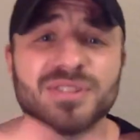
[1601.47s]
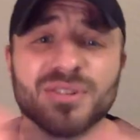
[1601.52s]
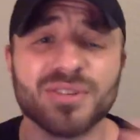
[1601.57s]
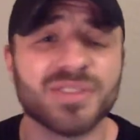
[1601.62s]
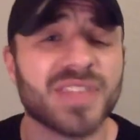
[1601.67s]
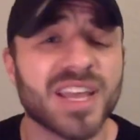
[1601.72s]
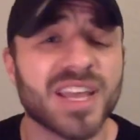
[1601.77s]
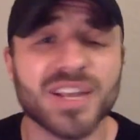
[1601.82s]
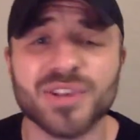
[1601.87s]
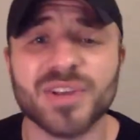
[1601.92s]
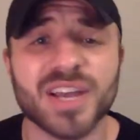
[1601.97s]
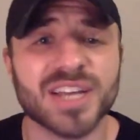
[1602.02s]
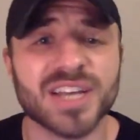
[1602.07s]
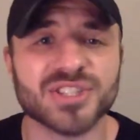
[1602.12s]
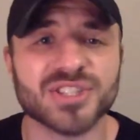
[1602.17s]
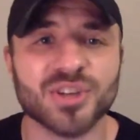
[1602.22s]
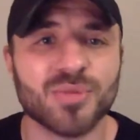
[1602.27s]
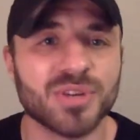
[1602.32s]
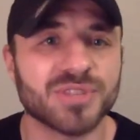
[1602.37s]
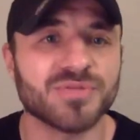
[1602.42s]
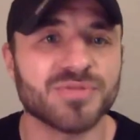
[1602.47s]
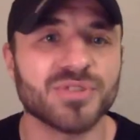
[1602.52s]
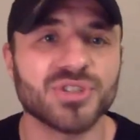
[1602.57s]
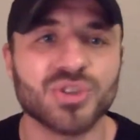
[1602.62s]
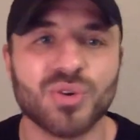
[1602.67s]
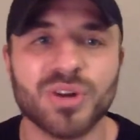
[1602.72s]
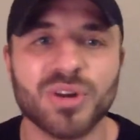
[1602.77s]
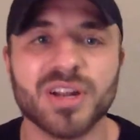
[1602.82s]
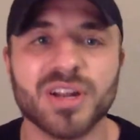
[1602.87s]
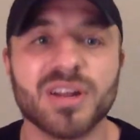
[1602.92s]
Thank you guys so much for
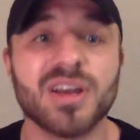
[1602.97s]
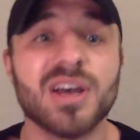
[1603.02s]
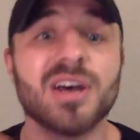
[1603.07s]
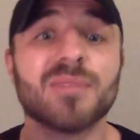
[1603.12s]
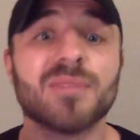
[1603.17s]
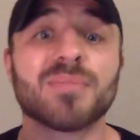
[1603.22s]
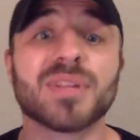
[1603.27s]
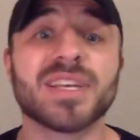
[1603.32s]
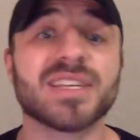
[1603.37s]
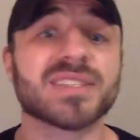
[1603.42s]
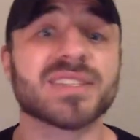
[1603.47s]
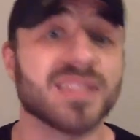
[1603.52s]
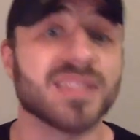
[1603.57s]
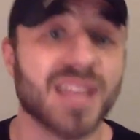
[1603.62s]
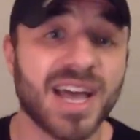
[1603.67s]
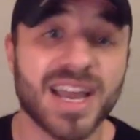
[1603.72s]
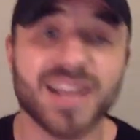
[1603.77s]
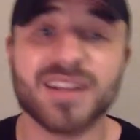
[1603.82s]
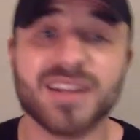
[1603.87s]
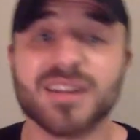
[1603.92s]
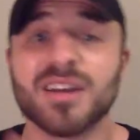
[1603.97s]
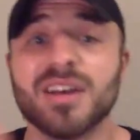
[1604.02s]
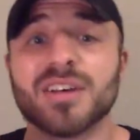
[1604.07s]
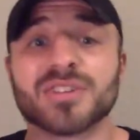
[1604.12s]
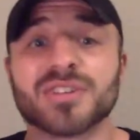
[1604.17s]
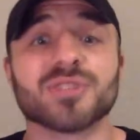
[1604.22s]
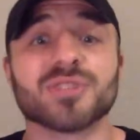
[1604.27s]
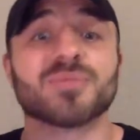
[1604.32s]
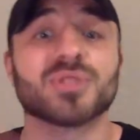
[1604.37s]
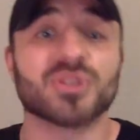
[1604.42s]
joining. Please like,
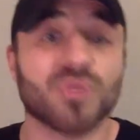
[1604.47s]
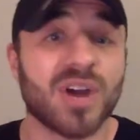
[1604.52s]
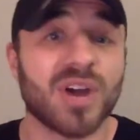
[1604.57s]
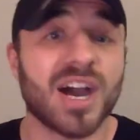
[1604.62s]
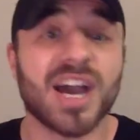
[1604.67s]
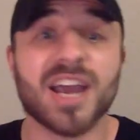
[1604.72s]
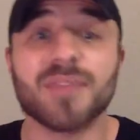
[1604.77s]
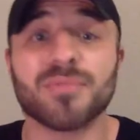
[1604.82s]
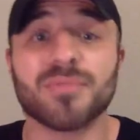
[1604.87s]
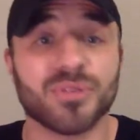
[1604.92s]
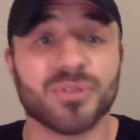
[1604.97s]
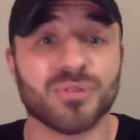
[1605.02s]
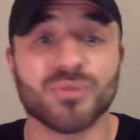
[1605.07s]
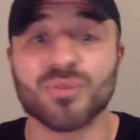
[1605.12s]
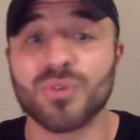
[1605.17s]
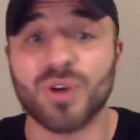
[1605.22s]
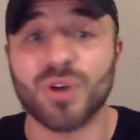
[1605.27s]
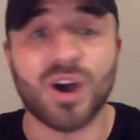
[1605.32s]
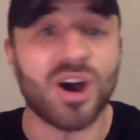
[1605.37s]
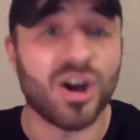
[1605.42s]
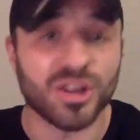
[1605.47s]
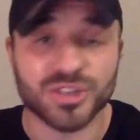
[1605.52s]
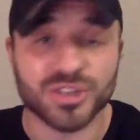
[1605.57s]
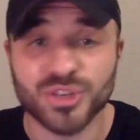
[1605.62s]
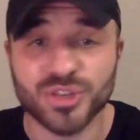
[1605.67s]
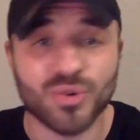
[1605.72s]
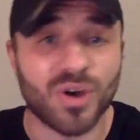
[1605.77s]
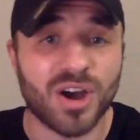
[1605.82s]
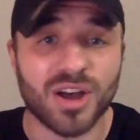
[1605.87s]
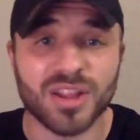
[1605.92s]
subscribe to
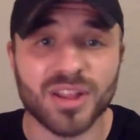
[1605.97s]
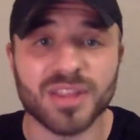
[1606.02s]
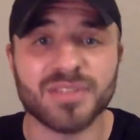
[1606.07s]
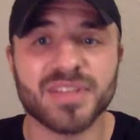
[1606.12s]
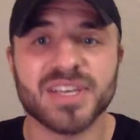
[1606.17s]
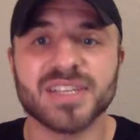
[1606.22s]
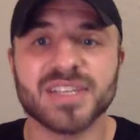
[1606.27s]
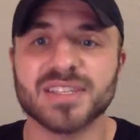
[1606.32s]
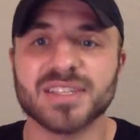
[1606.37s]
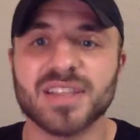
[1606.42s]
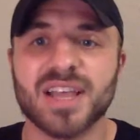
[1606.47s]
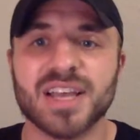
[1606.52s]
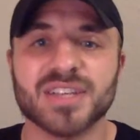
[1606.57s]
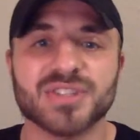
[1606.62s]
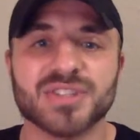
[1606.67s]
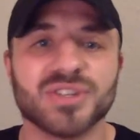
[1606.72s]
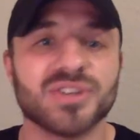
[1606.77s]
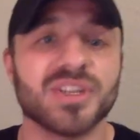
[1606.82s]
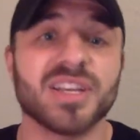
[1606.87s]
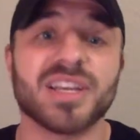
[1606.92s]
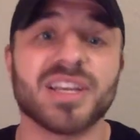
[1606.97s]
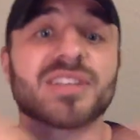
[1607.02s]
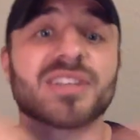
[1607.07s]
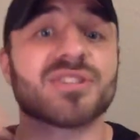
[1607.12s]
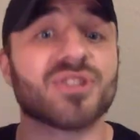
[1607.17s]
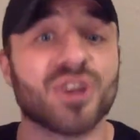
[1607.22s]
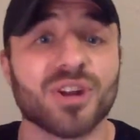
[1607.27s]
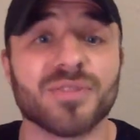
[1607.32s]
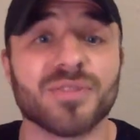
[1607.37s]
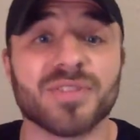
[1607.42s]
all of this, like, so you can get
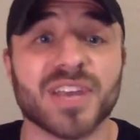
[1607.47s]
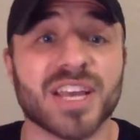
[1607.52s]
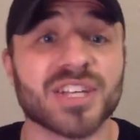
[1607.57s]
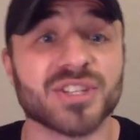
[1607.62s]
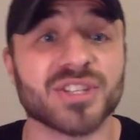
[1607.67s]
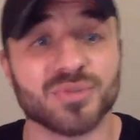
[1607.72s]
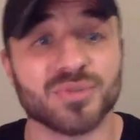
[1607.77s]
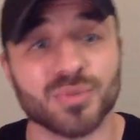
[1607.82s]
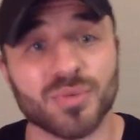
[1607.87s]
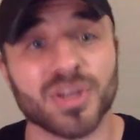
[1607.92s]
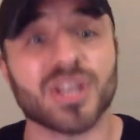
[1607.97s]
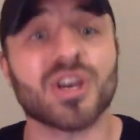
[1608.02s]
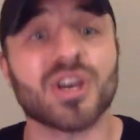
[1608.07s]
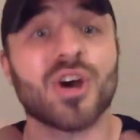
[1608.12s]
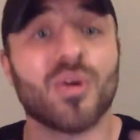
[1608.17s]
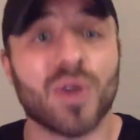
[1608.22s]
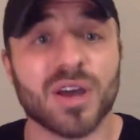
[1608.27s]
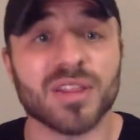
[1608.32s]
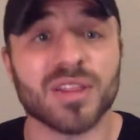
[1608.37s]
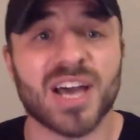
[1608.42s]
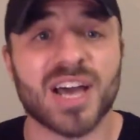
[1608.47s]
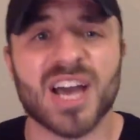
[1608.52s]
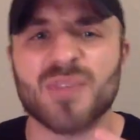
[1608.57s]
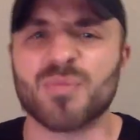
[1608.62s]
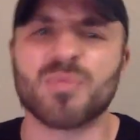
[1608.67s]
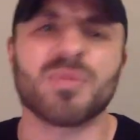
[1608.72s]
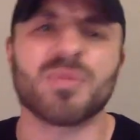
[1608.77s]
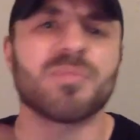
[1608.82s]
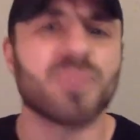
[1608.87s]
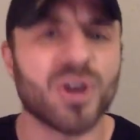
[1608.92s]
the notifications when we go online,
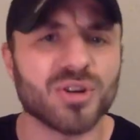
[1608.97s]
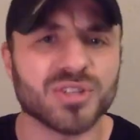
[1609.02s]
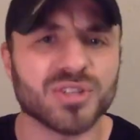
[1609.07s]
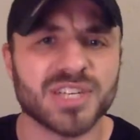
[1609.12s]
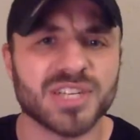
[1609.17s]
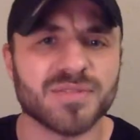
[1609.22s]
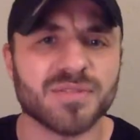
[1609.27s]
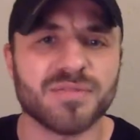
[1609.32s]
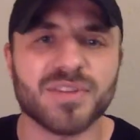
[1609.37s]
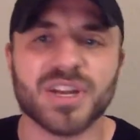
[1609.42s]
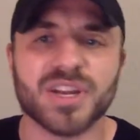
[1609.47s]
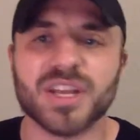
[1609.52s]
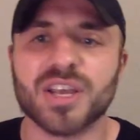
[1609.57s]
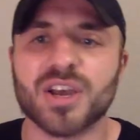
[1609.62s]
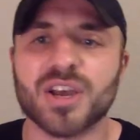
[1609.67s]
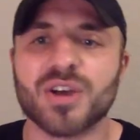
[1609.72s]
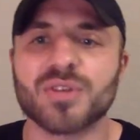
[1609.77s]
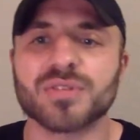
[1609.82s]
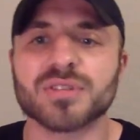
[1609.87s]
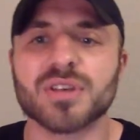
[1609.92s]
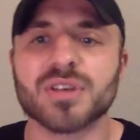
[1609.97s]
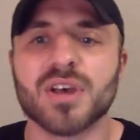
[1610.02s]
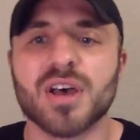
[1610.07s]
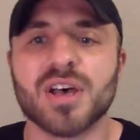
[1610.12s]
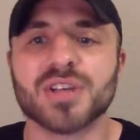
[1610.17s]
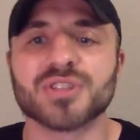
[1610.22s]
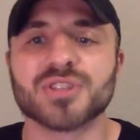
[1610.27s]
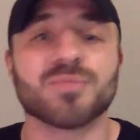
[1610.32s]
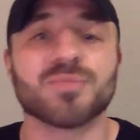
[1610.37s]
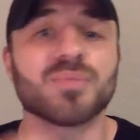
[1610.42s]
when we post different videos.
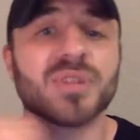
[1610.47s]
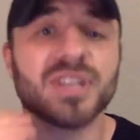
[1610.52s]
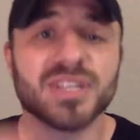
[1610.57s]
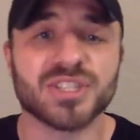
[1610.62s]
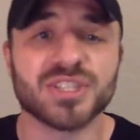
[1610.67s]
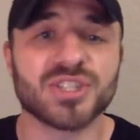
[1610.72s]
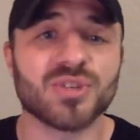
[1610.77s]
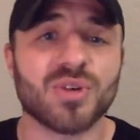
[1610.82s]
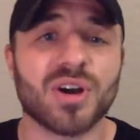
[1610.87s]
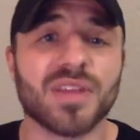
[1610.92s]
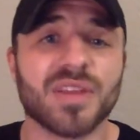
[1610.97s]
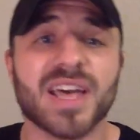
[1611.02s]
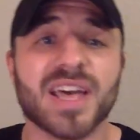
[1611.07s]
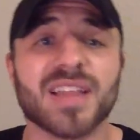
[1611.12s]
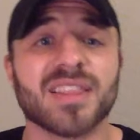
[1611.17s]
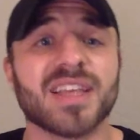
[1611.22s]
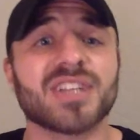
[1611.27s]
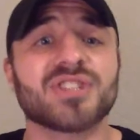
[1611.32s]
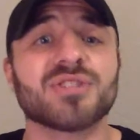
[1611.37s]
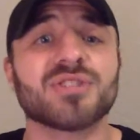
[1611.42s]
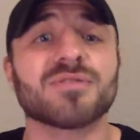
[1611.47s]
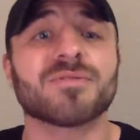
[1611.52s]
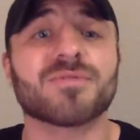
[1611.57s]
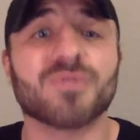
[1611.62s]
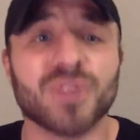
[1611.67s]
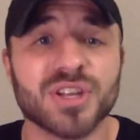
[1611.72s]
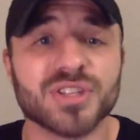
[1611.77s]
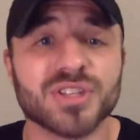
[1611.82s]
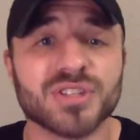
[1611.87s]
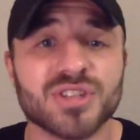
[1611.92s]
So please do all that. Let your
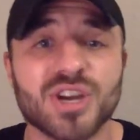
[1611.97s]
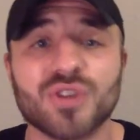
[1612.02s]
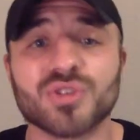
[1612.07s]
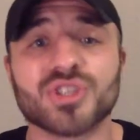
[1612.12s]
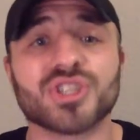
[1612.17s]
friends know.